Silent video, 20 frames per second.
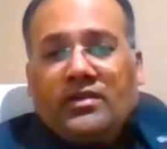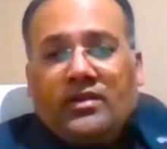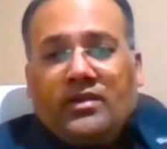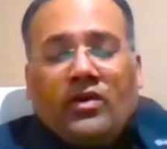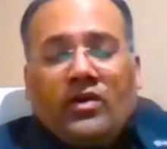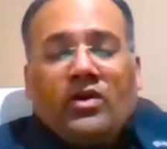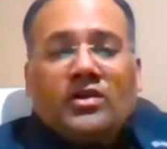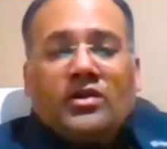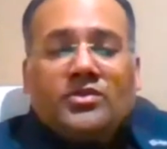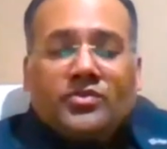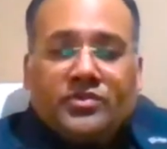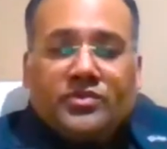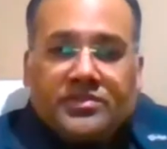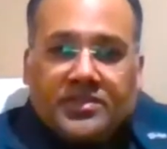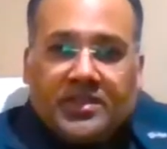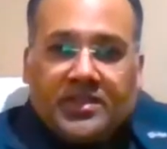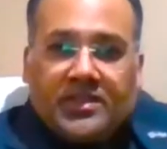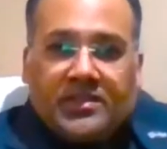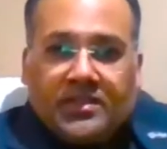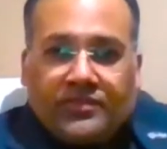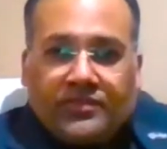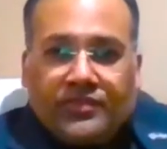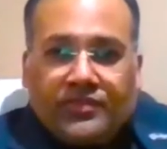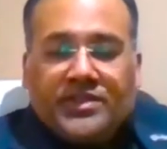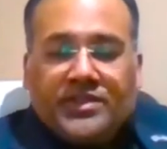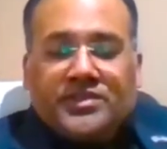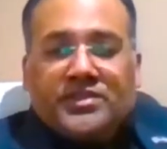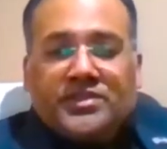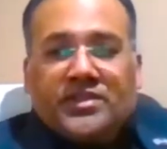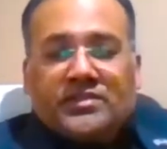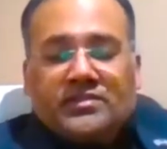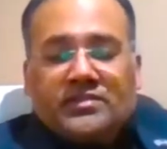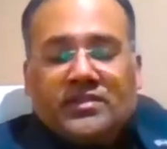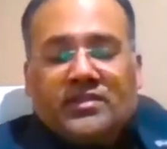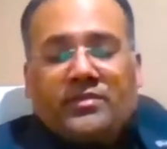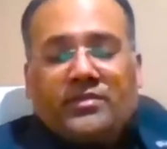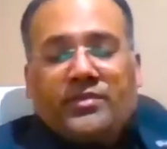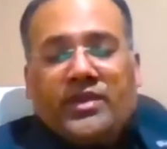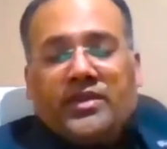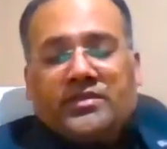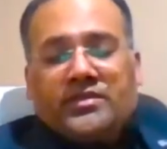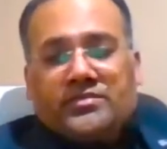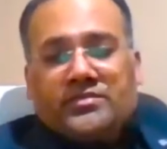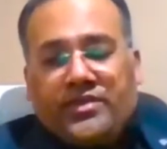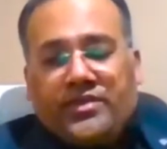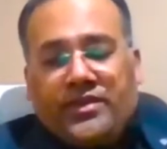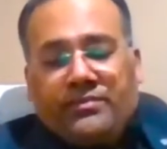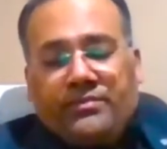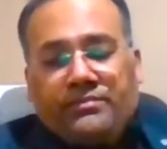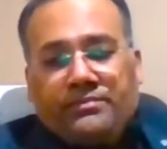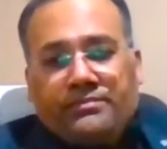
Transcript: or to skill the freshers in the management.